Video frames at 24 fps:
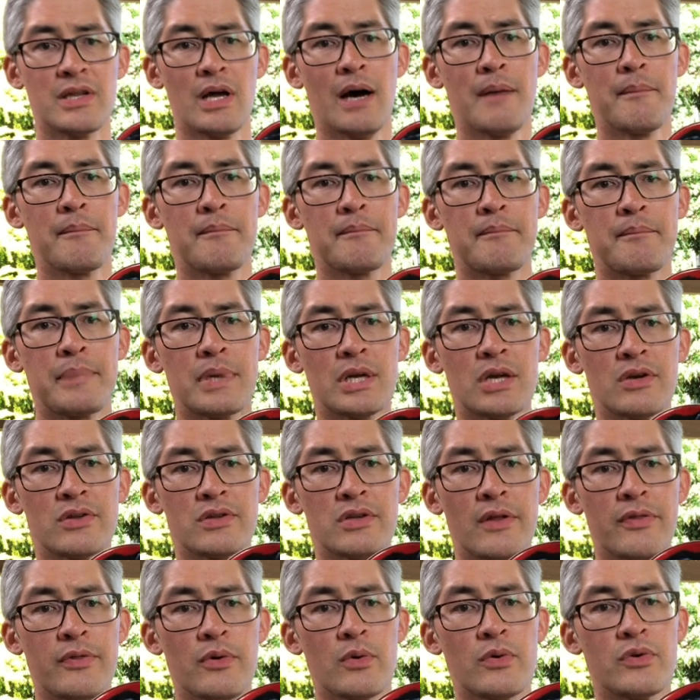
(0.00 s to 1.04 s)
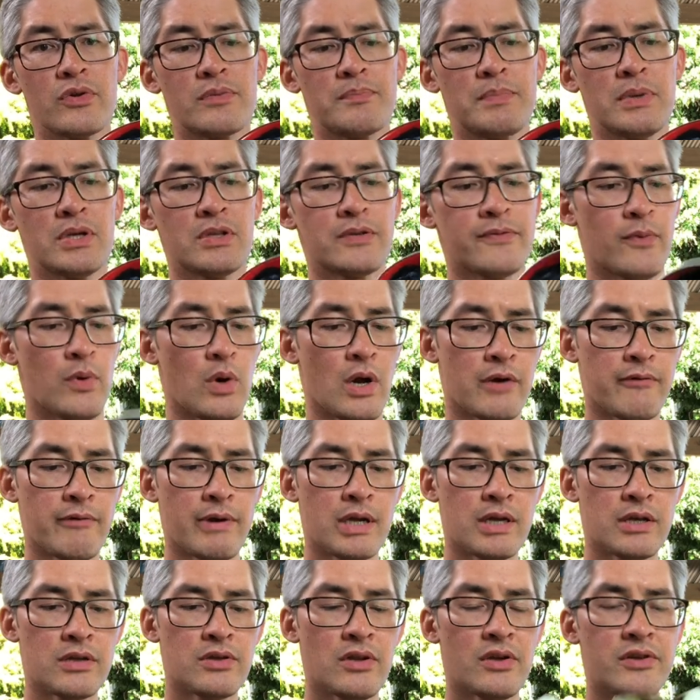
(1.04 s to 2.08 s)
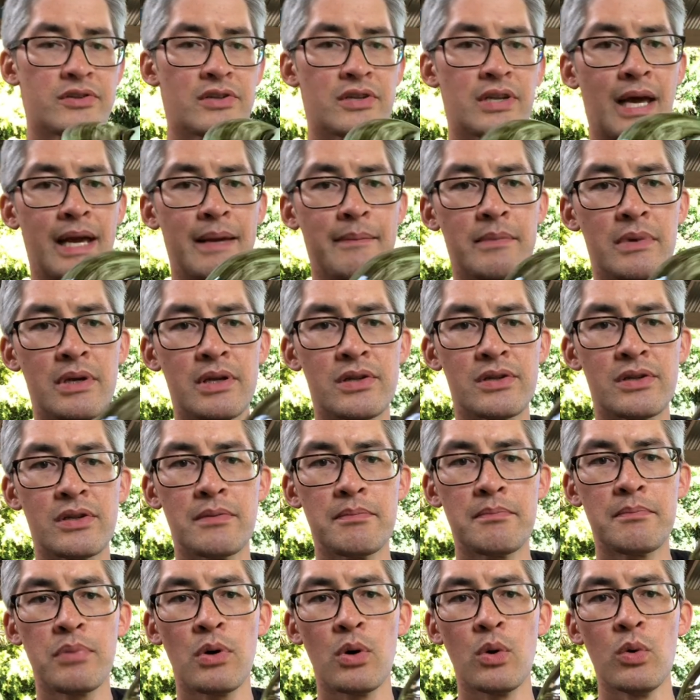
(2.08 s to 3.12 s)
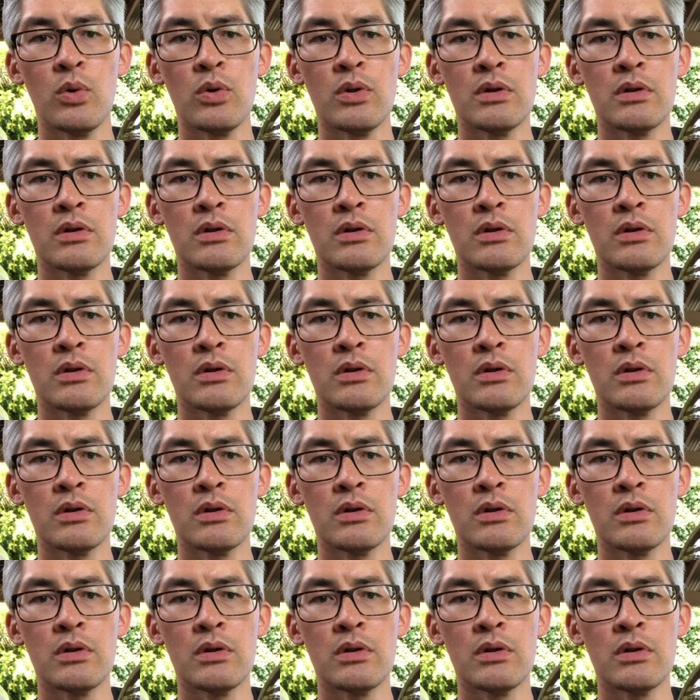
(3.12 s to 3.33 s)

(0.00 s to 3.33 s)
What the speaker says: up because I thought it was beautiful. I recognize the name, it's Paul.